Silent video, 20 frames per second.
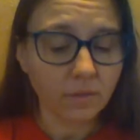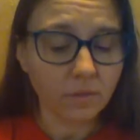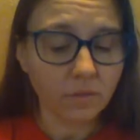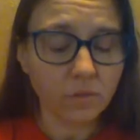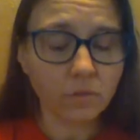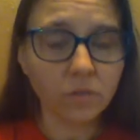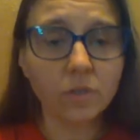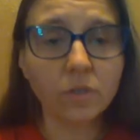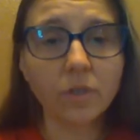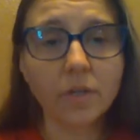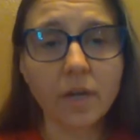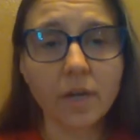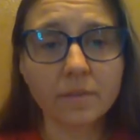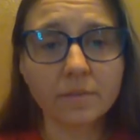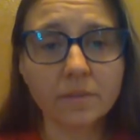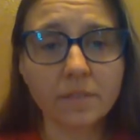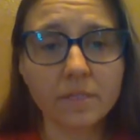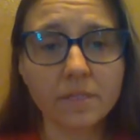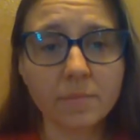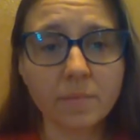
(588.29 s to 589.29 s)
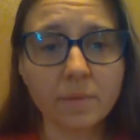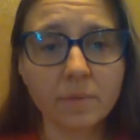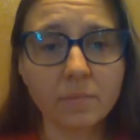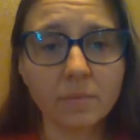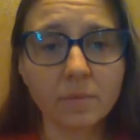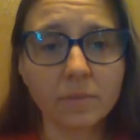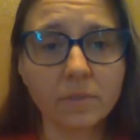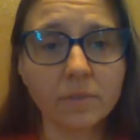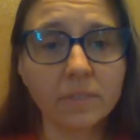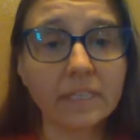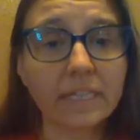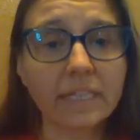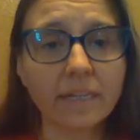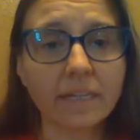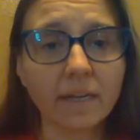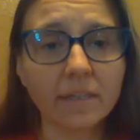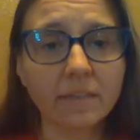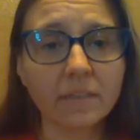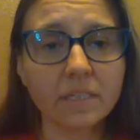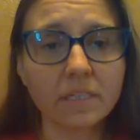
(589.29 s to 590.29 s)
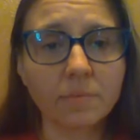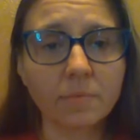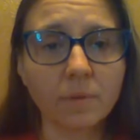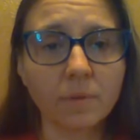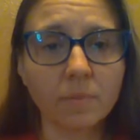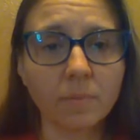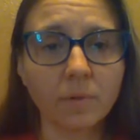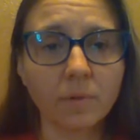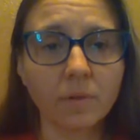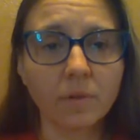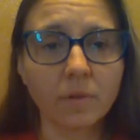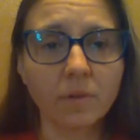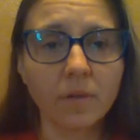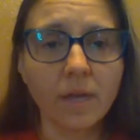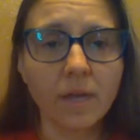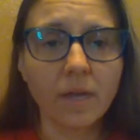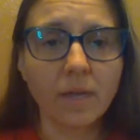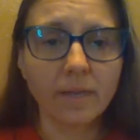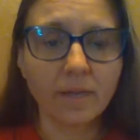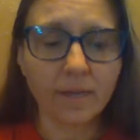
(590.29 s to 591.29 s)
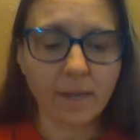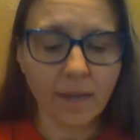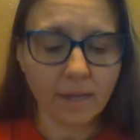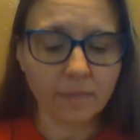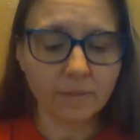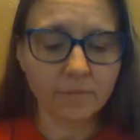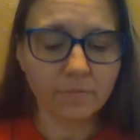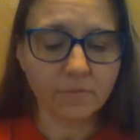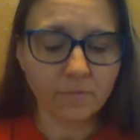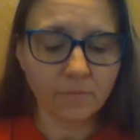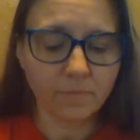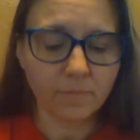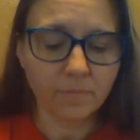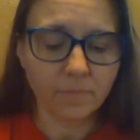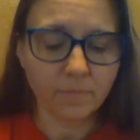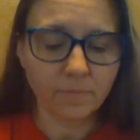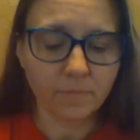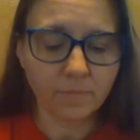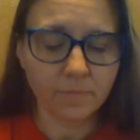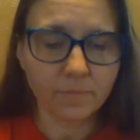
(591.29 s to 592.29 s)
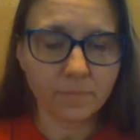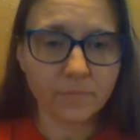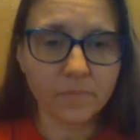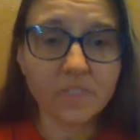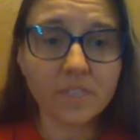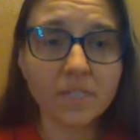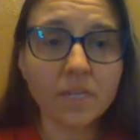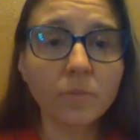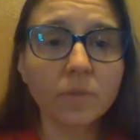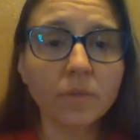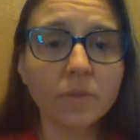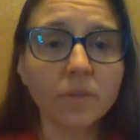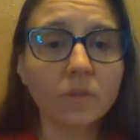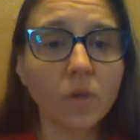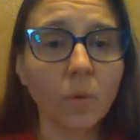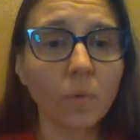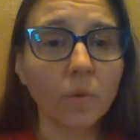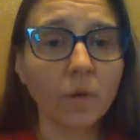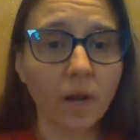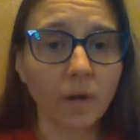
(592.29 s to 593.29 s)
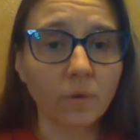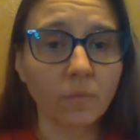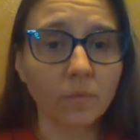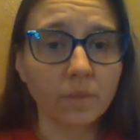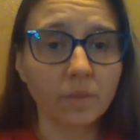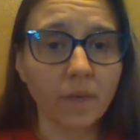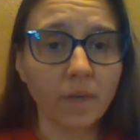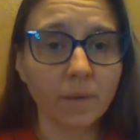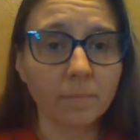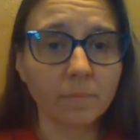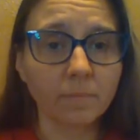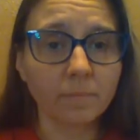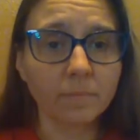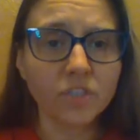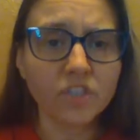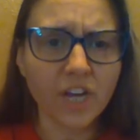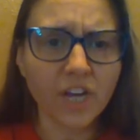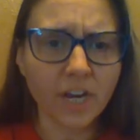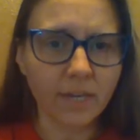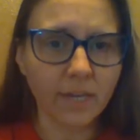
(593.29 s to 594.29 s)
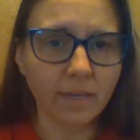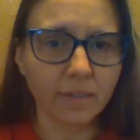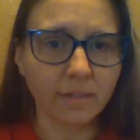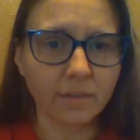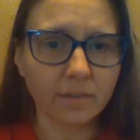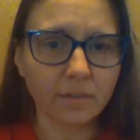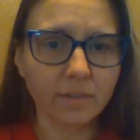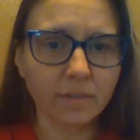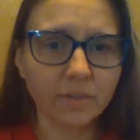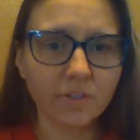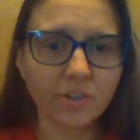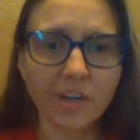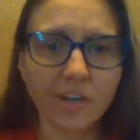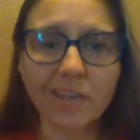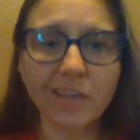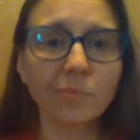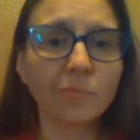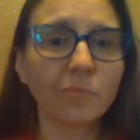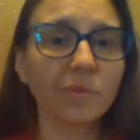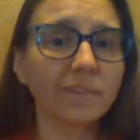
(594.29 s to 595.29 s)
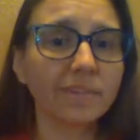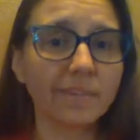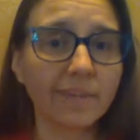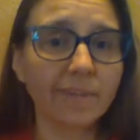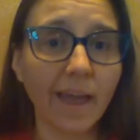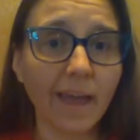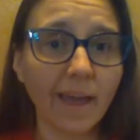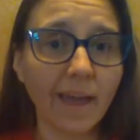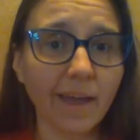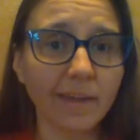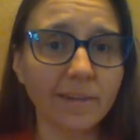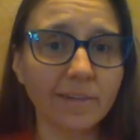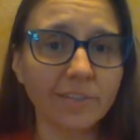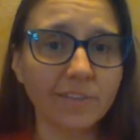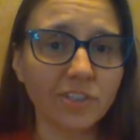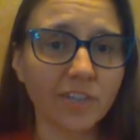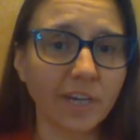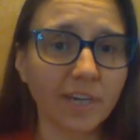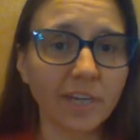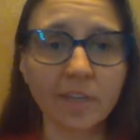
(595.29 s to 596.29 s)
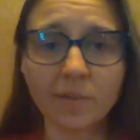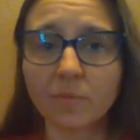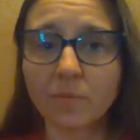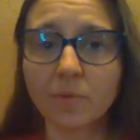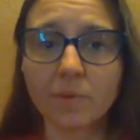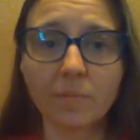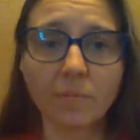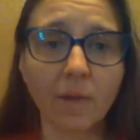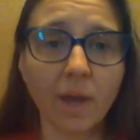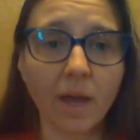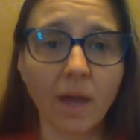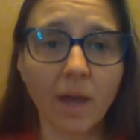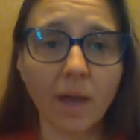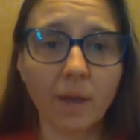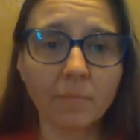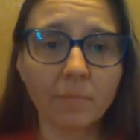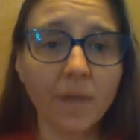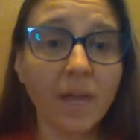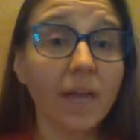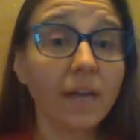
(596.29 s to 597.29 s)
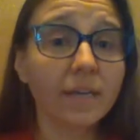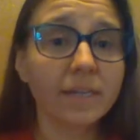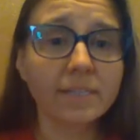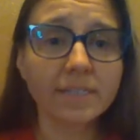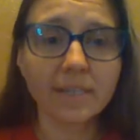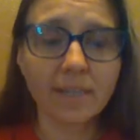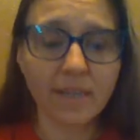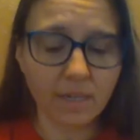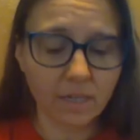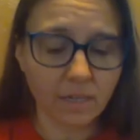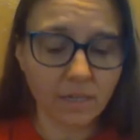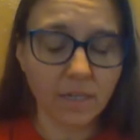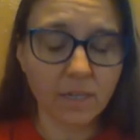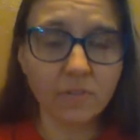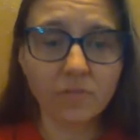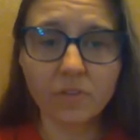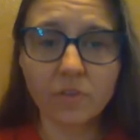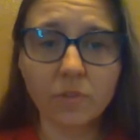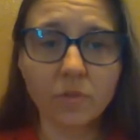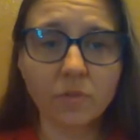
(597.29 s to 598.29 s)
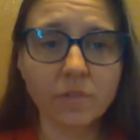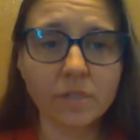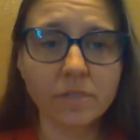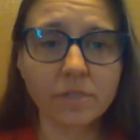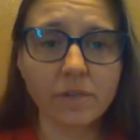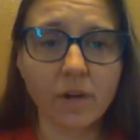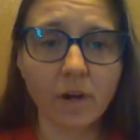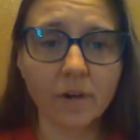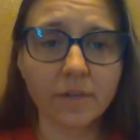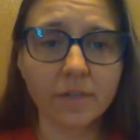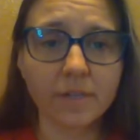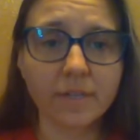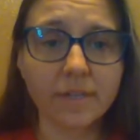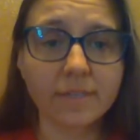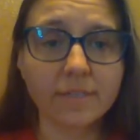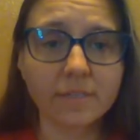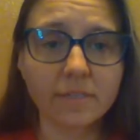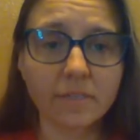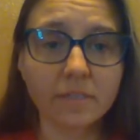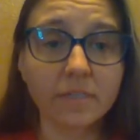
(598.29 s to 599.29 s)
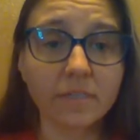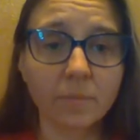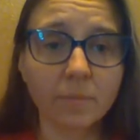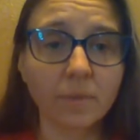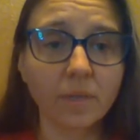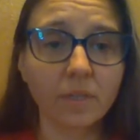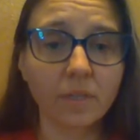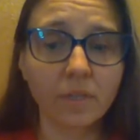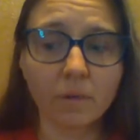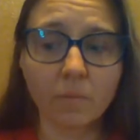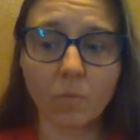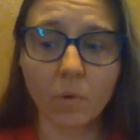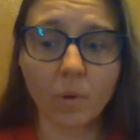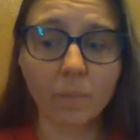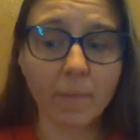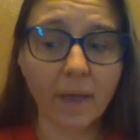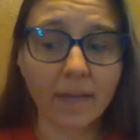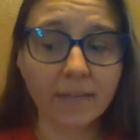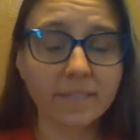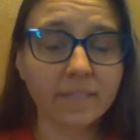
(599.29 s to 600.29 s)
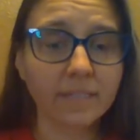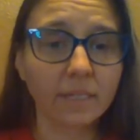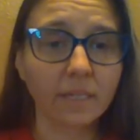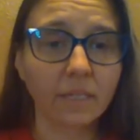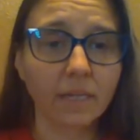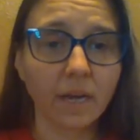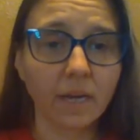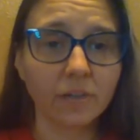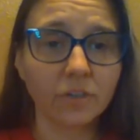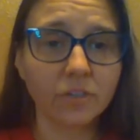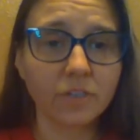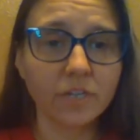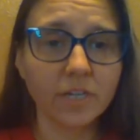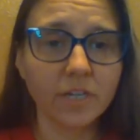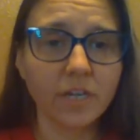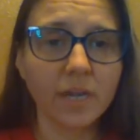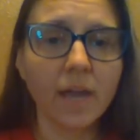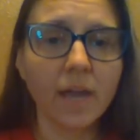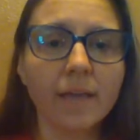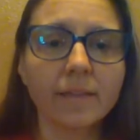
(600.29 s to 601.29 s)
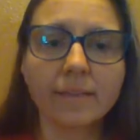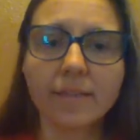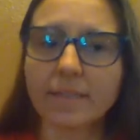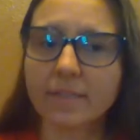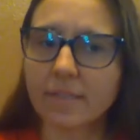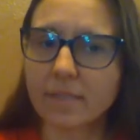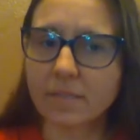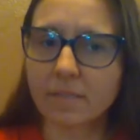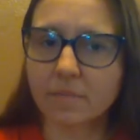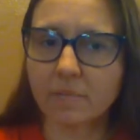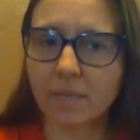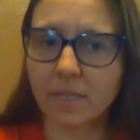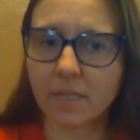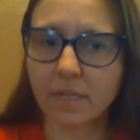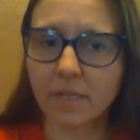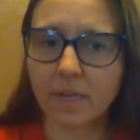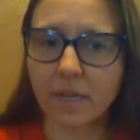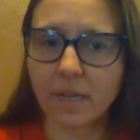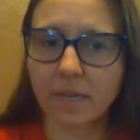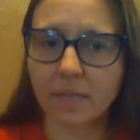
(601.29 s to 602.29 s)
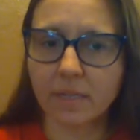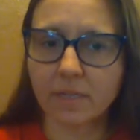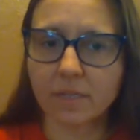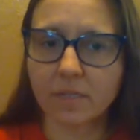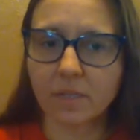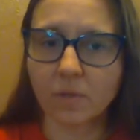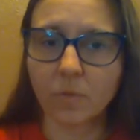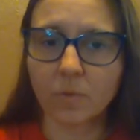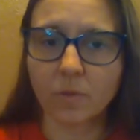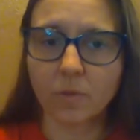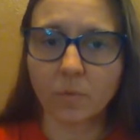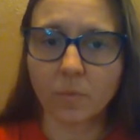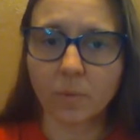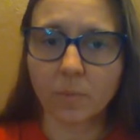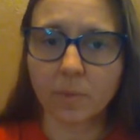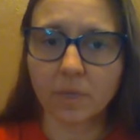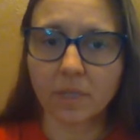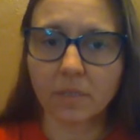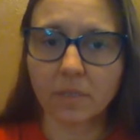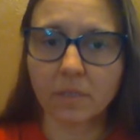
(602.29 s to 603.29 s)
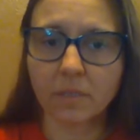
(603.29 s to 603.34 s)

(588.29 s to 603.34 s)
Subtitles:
Look at these people, lean on these people, kind of see what's going on with them. Check in. Check in with dad, check in with mom, Because again, even though this card is typically a more masculine energy, that doesn't mean it can't deal with a woman.